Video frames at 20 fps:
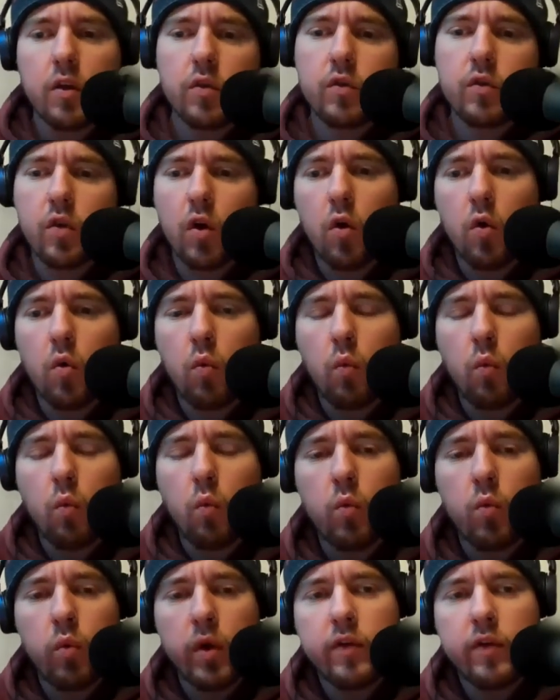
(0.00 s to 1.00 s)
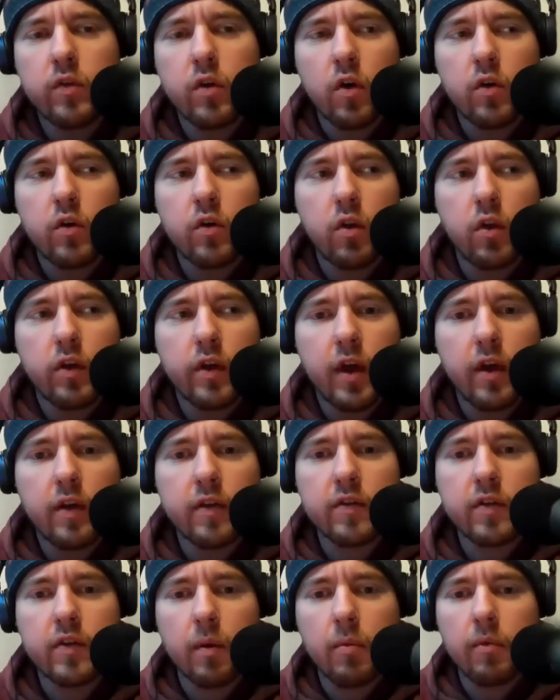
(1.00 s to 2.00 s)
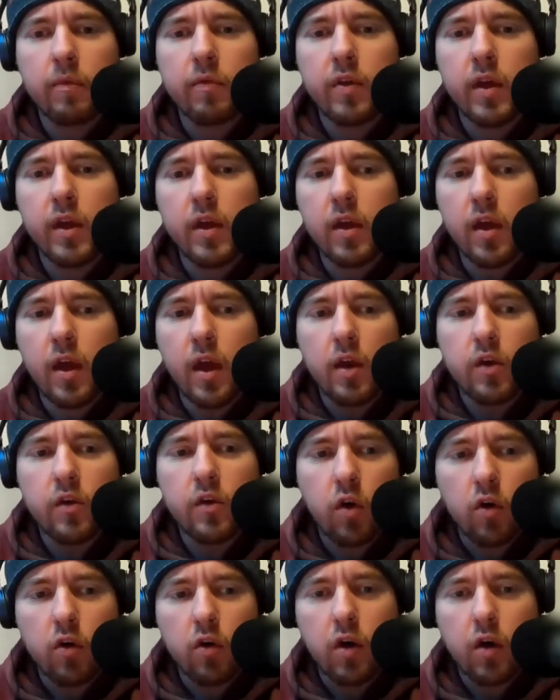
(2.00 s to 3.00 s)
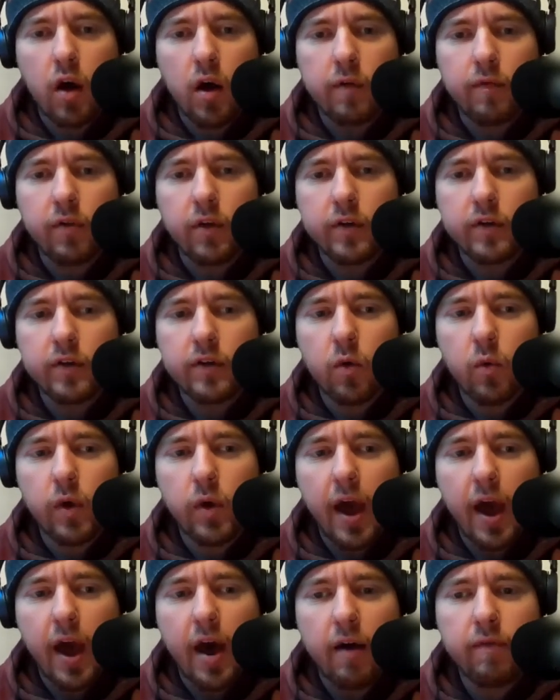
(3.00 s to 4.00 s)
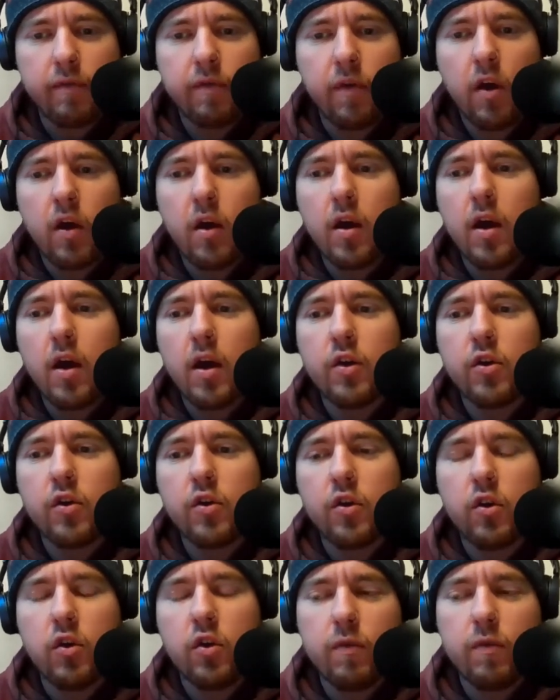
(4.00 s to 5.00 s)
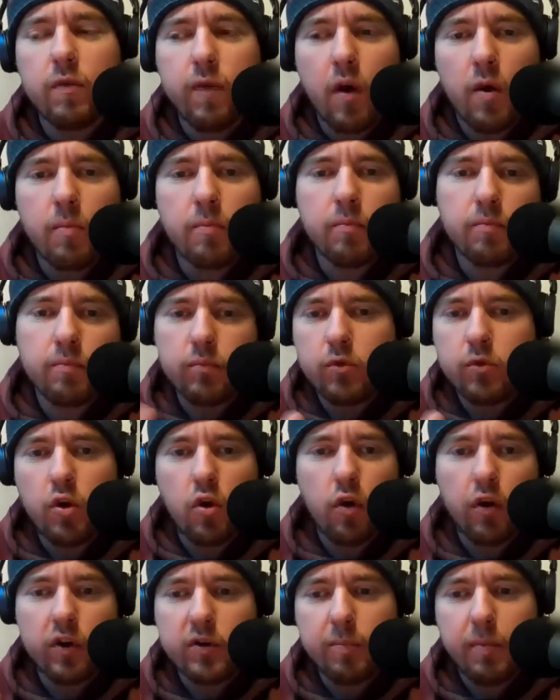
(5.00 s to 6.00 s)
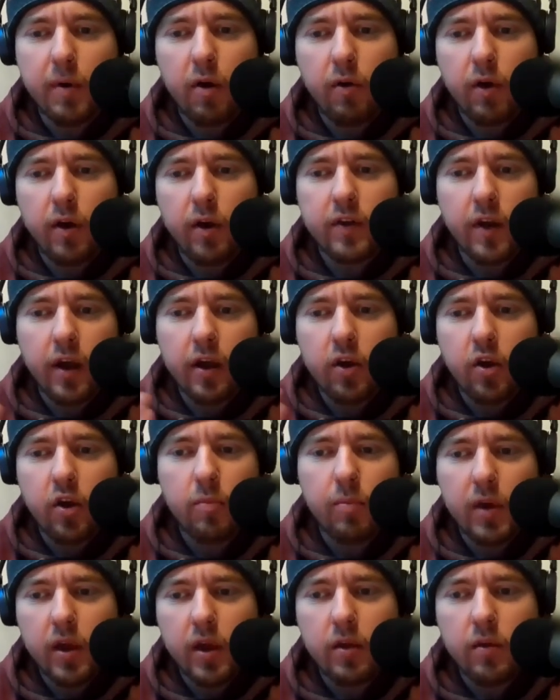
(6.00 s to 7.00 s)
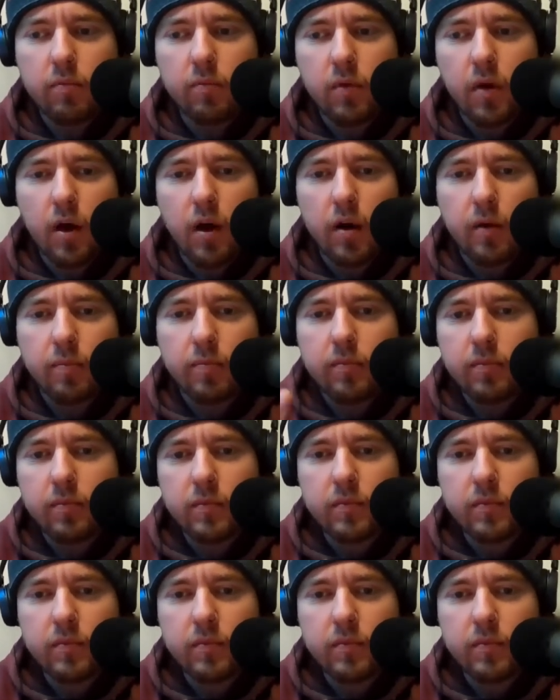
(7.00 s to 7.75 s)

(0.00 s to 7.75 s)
So when we start to look at some of the internal conflicts that we have, from your experience, and I could be, how